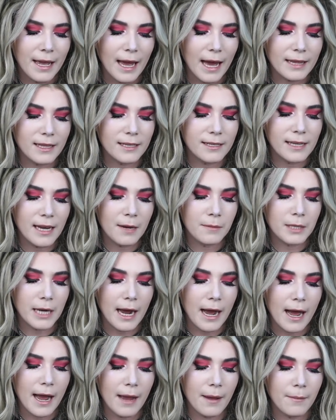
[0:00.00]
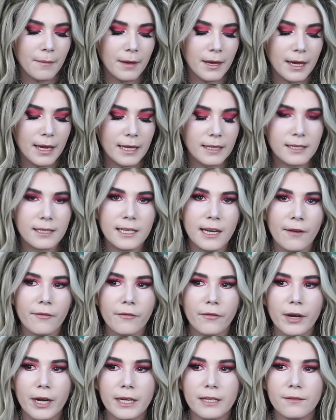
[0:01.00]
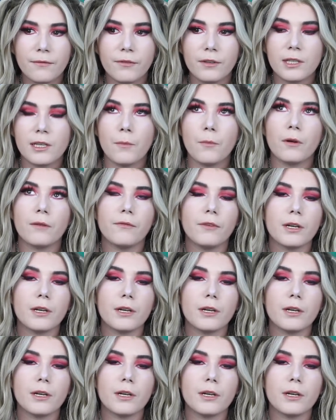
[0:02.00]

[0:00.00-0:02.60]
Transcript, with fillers: at the same time, it's different for someone,